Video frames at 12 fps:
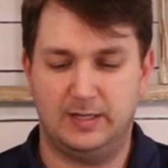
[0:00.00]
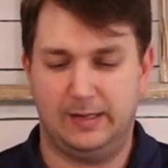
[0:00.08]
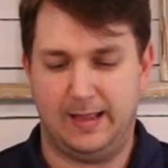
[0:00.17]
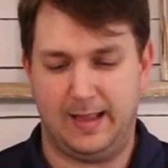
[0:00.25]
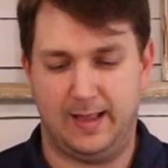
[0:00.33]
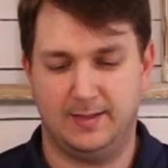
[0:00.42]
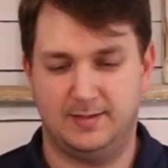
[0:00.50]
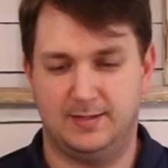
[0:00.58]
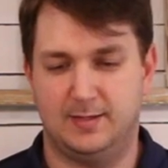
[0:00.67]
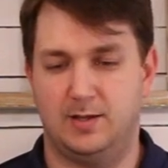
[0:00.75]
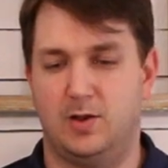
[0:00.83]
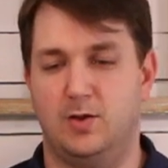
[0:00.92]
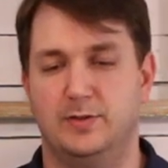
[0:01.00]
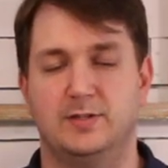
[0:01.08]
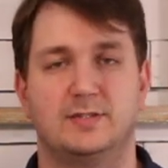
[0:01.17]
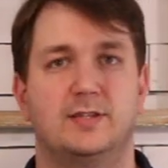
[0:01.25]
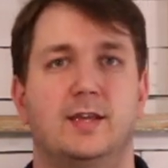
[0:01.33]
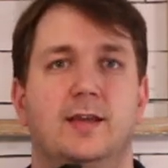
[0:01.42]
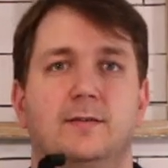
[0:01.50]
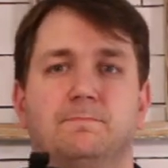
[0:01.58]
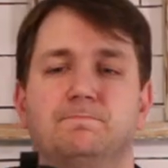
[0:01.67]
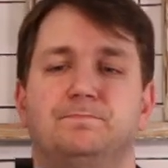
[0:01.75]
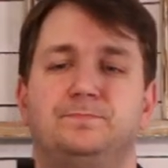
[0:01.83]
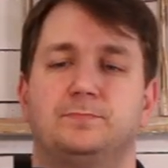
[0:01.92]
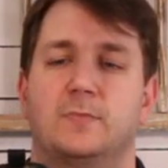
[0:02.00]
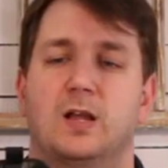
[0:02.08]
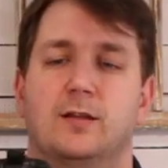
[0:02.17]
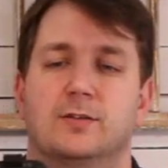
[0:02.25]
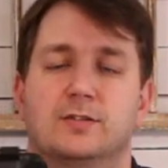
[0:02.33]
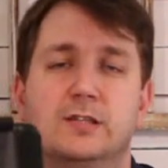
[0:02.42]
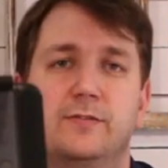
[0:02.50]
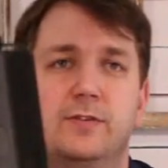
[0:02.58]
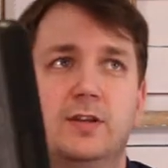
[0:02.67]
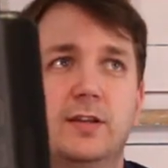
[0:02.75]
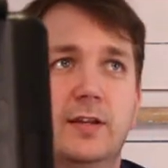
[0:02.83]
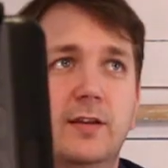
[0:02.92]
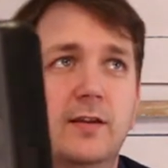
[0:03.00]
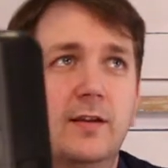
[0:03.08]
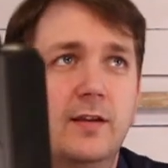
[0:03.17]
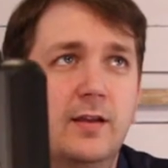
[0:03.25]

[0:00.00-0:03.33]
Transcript: glance on this thing. Let's see if you can get